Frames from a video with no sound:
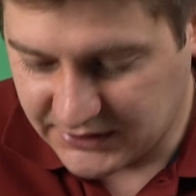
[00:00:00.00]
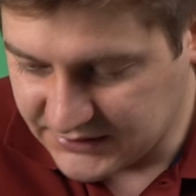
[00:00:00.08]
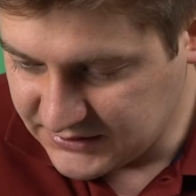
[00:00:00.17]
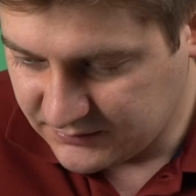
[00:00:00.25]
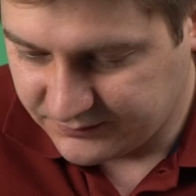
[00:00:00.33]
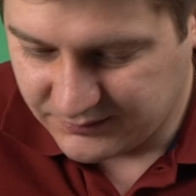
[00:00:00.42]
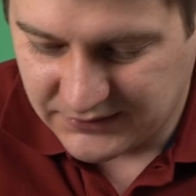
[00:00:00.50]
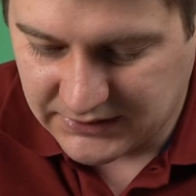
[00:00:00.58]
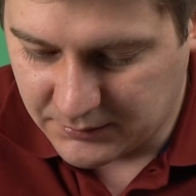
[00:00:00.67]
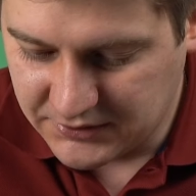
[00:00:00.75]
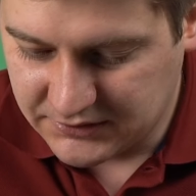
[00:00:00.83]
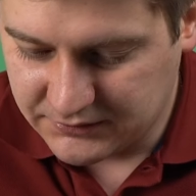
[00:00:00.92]
for some
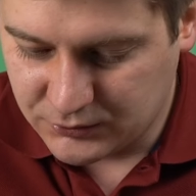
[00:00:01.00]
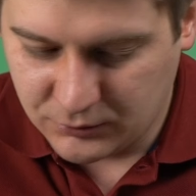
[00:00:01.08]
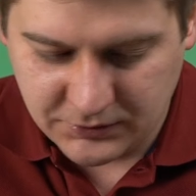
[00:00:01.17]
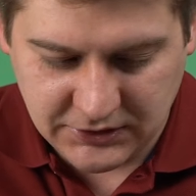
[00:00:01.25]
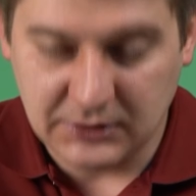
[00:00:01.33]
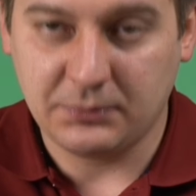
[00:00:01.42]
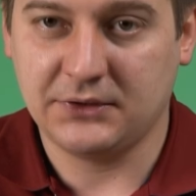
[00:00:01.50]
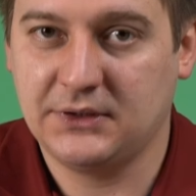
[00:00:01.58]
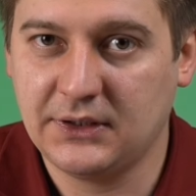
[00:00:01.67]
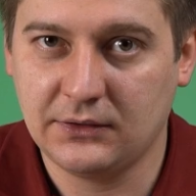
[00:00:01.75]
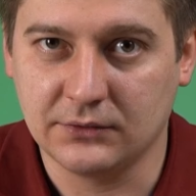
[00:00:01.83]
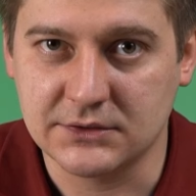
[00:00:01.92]
reason
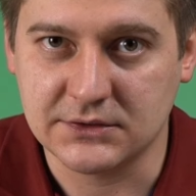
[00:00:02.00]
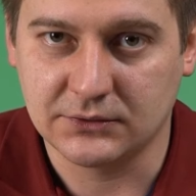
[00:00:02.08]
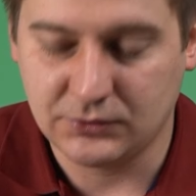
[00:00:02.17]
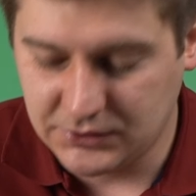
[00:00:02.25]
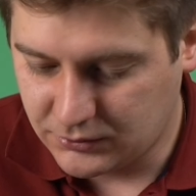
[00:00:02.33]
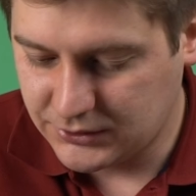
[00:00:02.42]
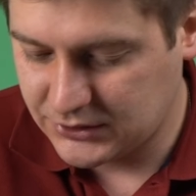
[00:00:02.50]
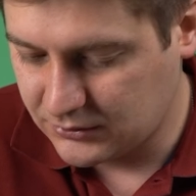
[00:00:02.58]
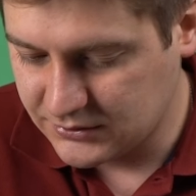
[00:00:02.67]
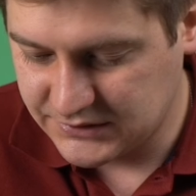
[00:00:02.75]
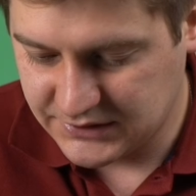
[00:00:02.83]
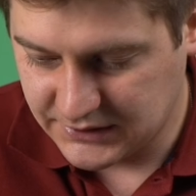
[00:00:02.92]
betadine doesn't respond
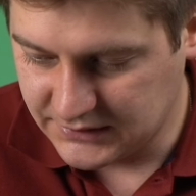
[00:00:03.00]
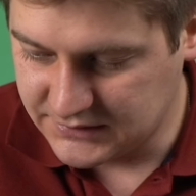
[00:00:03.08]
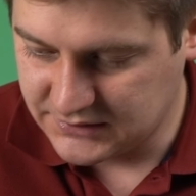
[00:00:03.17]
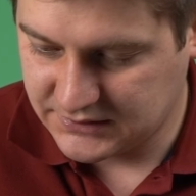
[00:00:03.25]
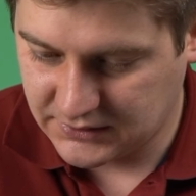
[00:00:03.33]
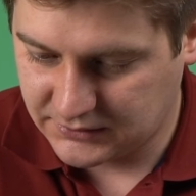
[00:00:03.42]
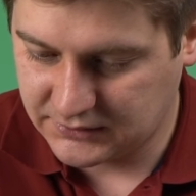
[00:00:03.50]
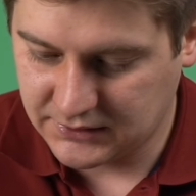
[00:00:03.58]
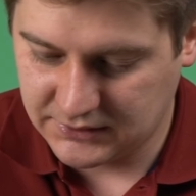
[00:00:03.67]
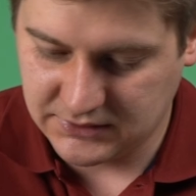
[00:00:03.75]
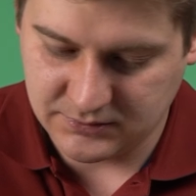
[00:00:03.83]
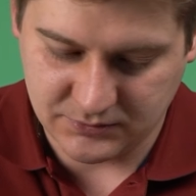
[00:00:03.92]
to the melamine
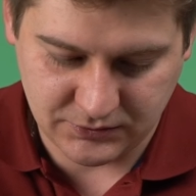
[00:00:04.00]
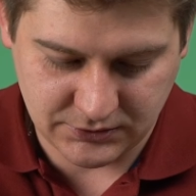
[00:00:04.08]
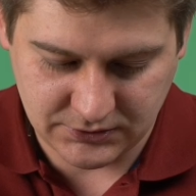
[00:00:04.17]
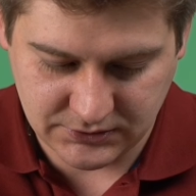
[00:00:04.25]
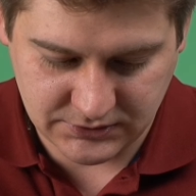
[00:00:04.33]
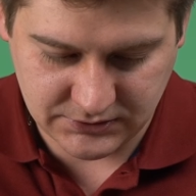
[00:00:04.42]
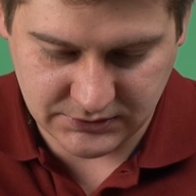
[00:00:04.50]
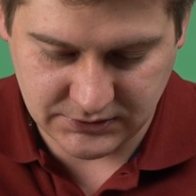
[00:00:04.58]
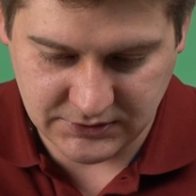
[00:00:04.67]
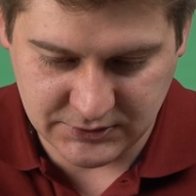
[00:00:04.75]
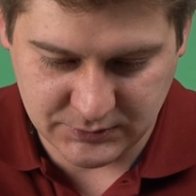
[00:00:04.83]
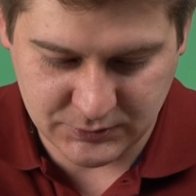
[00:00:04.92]
sponge.
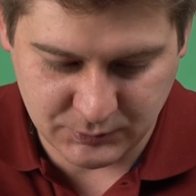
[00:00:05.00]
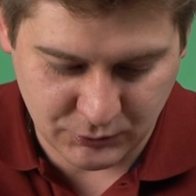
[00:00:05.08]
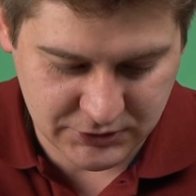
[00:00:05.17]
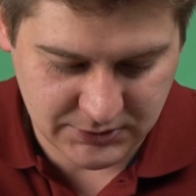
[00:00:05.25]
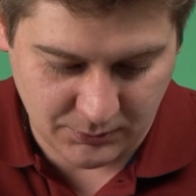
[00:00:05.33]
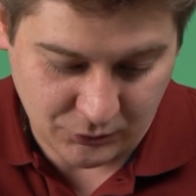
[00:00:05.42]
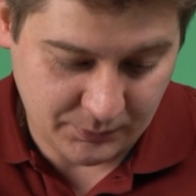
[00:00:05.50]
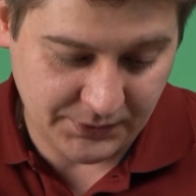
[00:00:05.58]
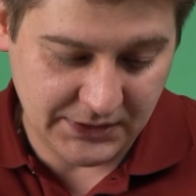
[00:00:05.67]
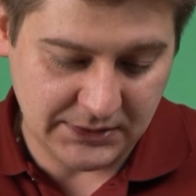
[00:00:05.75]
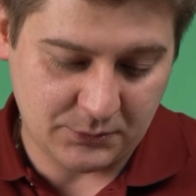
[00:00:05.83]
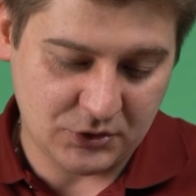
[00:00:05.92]
It just doesn't
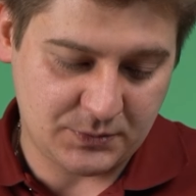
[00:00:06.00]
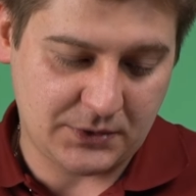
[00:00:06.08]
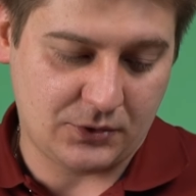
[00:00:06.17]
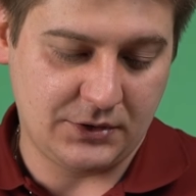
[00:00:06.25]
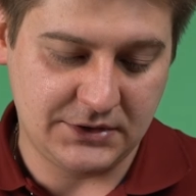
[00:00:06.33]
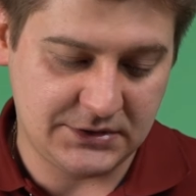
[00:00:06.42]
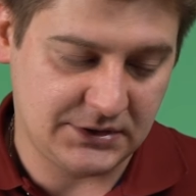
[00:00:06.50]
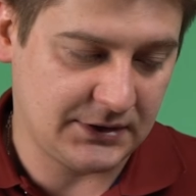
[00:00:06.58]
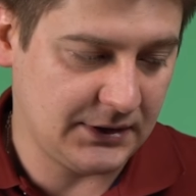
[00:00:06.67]
want to come off this